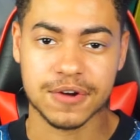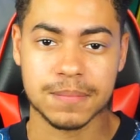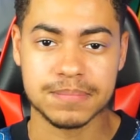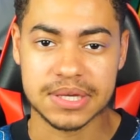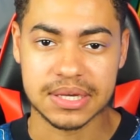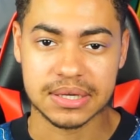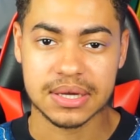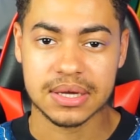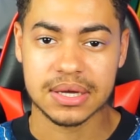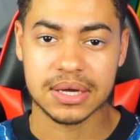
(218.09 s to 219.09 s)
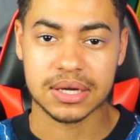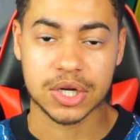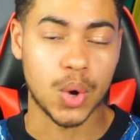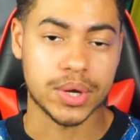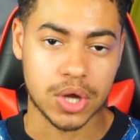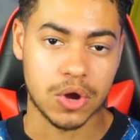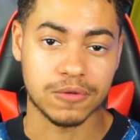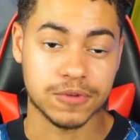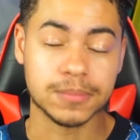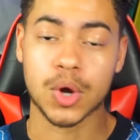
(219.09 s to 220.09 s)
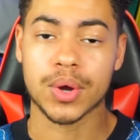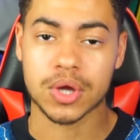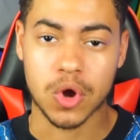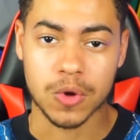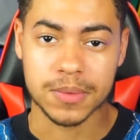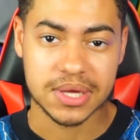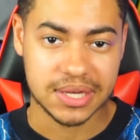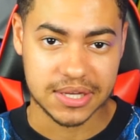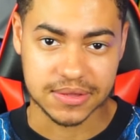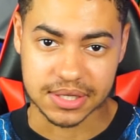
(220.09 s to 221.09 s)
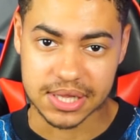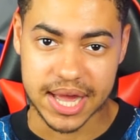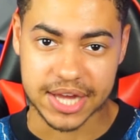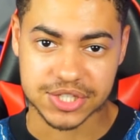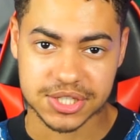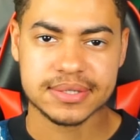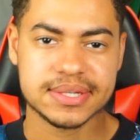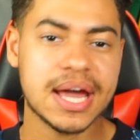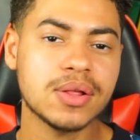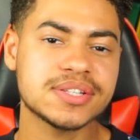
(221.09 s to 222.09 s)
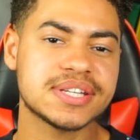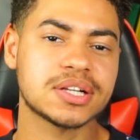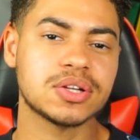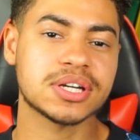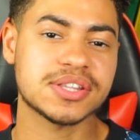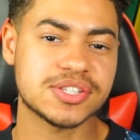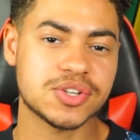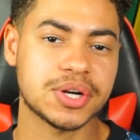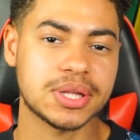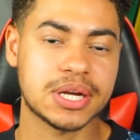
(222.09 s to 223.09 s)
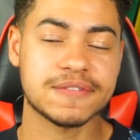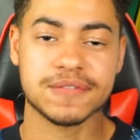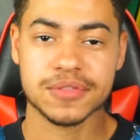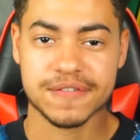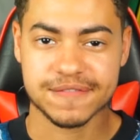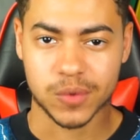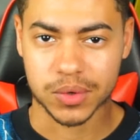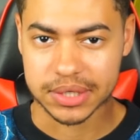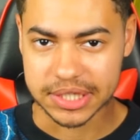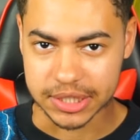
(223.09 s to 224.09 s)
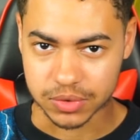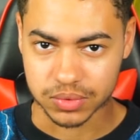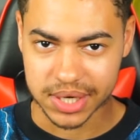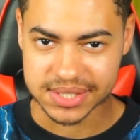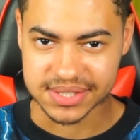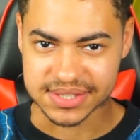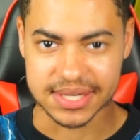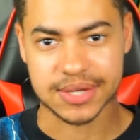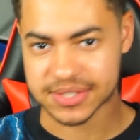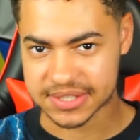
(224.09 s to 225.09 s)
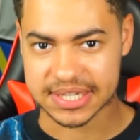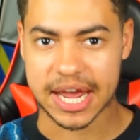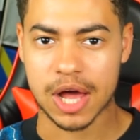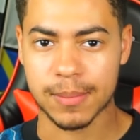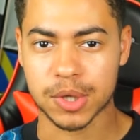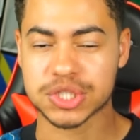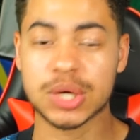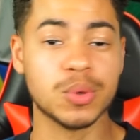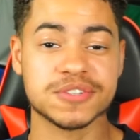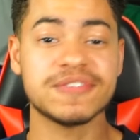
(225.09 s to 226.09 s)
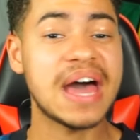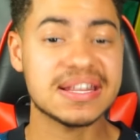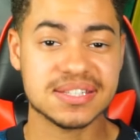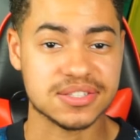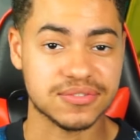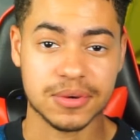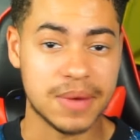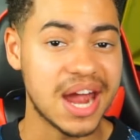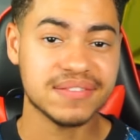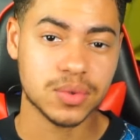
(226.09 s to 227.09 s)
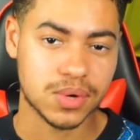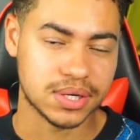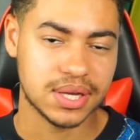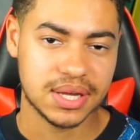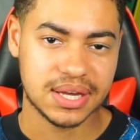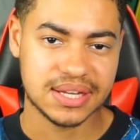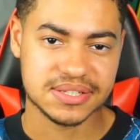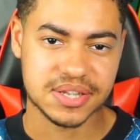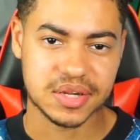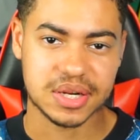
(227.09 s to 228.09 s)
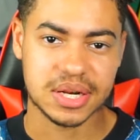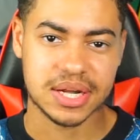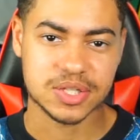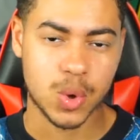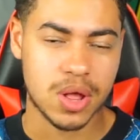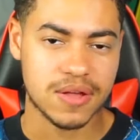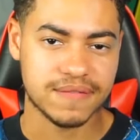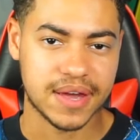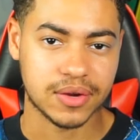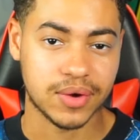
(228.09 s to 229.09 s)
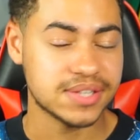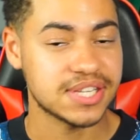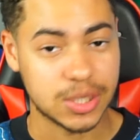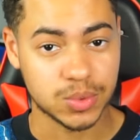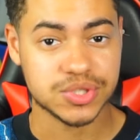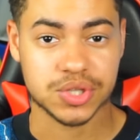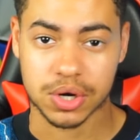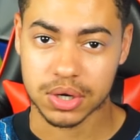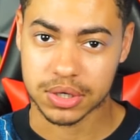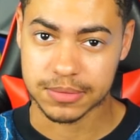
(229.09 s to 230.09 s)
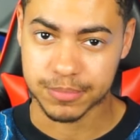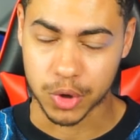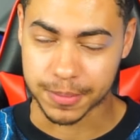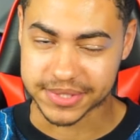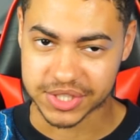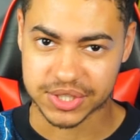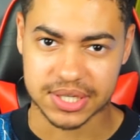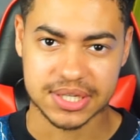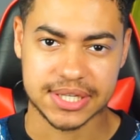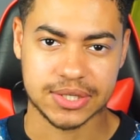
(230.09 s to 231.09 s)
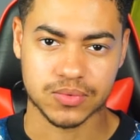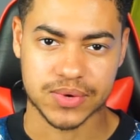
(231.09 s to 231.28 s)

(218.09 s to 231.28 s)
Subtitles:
from going home in the Clash. Now let's take a look at the starting lineup for the four heat races. Now, since Kyle Busch, he was fastest from everyone in Saturday night's qualifying race, he will start in pole position in heat